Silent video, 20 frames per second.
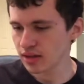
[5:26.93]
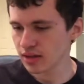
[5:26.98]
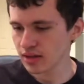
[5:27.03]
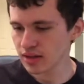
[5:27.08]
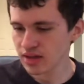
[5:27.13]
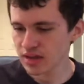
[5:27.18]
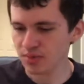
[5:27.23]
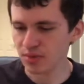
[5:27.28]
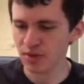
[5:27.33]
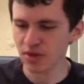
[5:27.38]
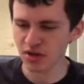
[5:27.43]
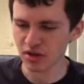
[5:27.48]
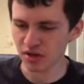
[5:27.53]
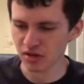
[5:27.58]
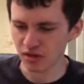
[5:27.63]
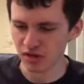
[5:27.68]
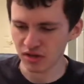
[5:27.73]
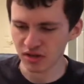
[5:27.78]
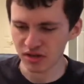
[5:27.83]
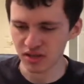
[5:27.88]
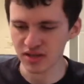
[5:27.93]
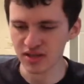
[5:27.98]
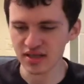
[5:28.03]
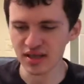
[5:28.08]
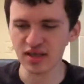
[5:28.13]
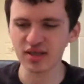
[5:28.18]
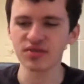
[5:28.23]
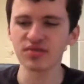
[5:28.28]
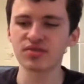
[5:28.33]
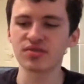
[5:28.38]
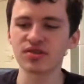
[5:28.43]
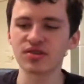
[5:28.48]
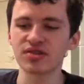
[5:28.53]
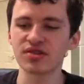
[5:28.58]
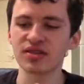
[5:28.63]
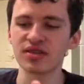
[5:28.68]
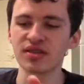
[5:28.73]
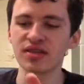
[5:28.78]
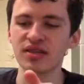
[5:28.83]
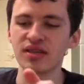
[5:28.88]
Spoiler alert, this also turns
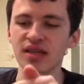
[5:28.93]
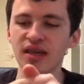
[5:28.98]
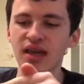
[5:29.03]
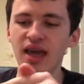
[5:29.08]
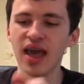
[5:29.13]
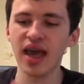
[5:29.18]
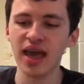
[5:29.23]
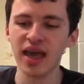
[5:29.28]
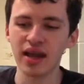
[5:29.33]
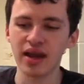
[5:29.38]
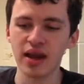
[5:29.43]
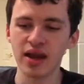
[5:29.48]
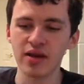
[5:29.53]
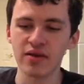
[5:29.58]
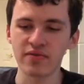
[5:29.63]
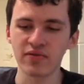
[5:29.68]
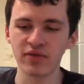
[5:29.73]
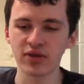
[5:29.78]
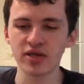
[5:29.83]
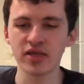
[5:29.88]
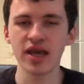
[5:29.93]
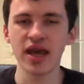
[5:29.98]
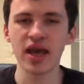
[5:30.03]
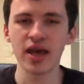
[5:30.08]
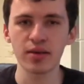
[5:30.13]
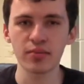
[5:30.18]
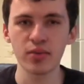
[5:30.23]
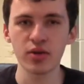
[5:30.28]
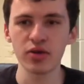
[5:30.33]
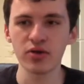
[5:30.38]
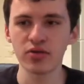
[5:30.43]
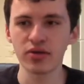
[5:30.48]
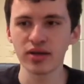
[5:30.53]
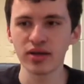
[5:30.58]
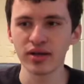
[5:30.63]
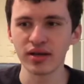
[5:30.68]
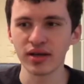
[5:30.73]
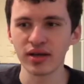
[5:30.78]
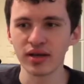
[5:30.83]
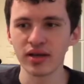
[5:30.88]
into the cannon for tank mode.
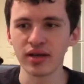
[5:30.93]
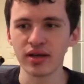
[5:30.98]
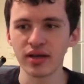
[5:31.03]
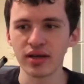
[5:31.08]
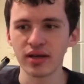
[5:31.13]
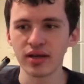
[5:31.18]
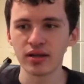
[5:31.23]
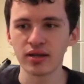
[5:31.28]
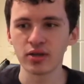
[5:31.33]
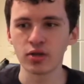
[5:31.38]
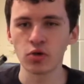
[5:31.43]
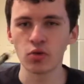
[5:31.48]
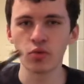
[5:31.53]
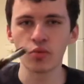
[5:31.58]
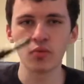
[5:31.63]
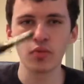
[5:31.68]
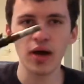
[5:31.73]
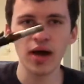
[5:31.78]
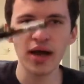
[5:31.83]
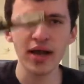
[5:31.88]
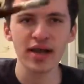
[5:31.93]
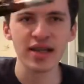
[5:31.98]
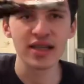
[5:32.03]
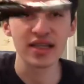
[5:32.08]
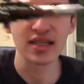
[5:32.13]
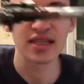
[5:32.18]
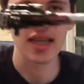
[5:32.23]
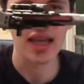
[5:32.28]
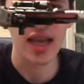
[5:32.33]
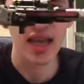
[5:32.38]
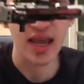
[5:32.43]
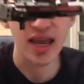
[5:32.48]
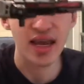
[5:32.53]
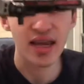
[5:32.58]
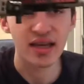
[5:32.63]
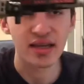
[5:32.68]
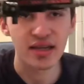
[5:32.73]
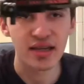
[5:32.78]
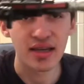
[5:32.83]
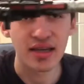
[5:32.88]
Though why a
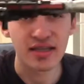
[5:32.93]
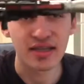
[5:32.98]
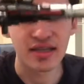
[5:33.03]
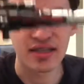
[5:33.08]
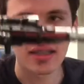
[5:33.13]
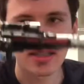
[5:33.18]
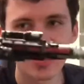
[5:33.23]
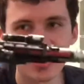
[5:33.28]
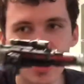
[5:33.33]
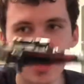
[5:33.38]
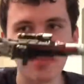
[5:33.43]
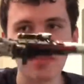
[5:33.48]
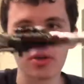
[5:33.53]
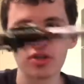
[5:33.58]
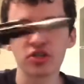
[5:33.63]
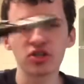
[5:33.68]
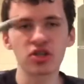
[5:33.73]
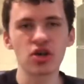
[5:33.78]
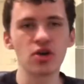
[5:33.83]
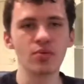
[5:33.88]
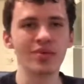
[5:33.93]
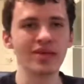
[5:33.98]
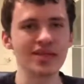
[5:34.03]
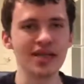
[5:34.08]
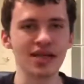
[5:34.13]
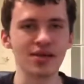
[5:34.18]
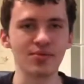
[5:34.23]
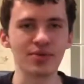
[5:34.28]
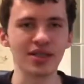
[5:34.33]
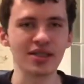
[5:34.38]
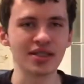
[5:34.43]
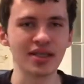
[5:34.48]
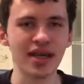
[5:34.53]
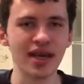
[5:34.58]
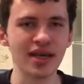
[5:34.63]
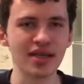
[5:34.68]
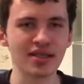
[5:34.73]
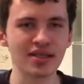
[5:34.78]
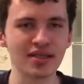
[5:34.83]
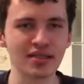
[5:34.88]
tank needs a sniper scope is anyone's
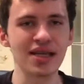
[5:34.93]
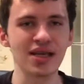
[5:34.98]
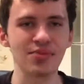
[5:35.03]
guess.